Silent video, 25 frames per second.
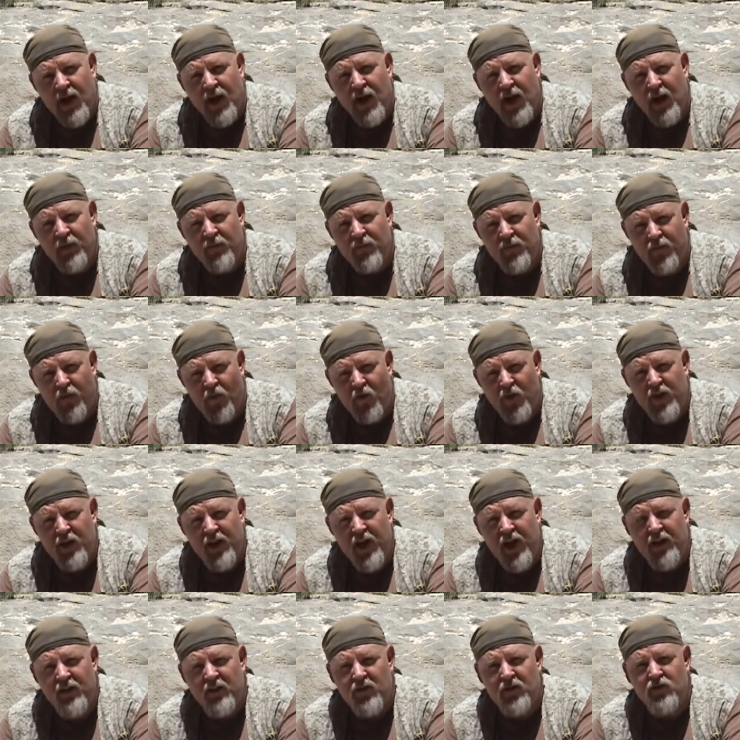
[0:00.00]
I'm
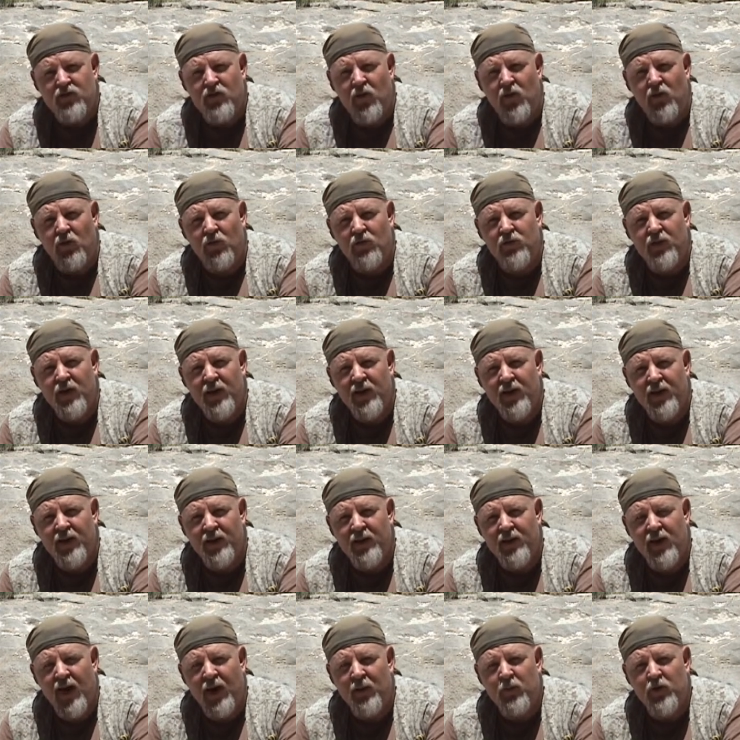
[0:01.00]
48 years old.
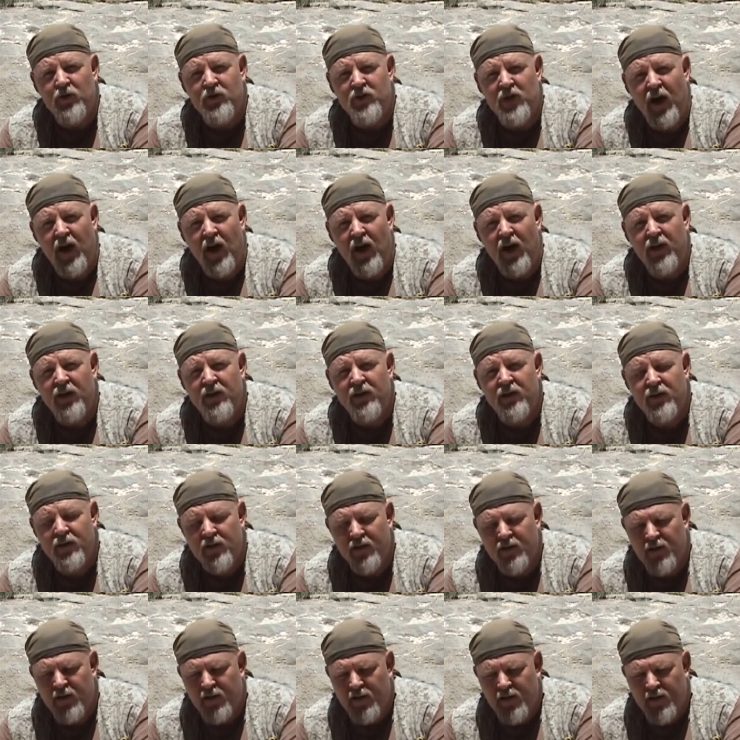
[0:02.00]
I'm retired
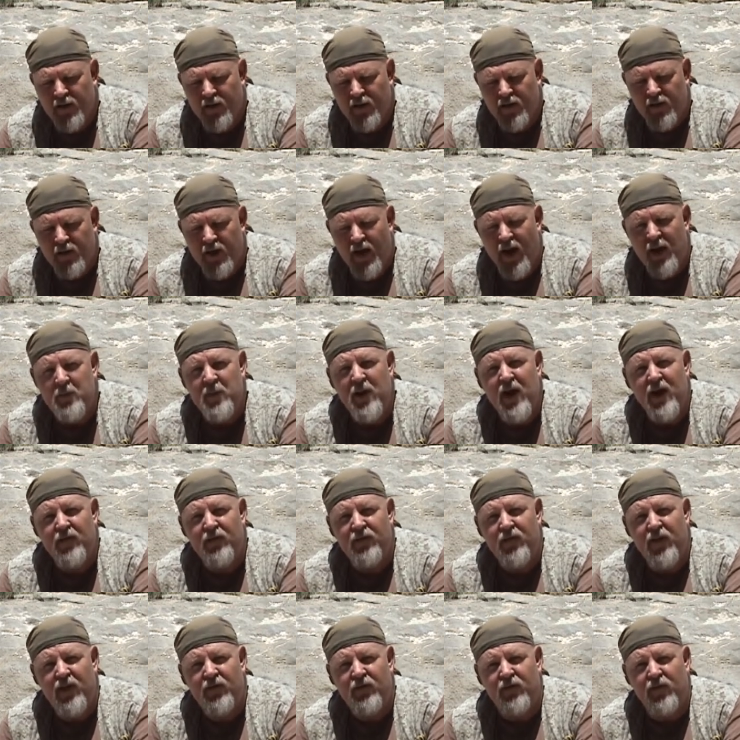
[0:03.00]
combat
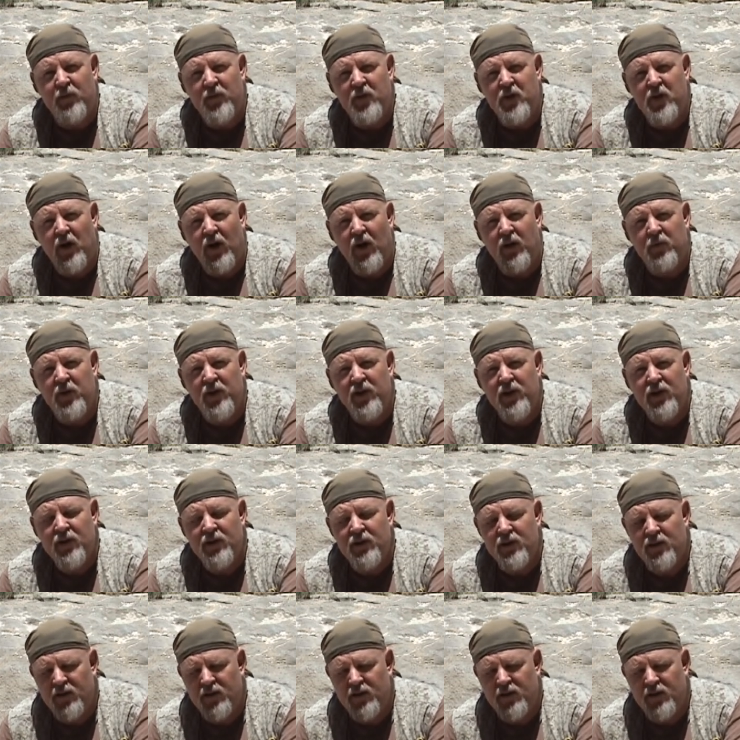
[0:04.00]
vet from the Army.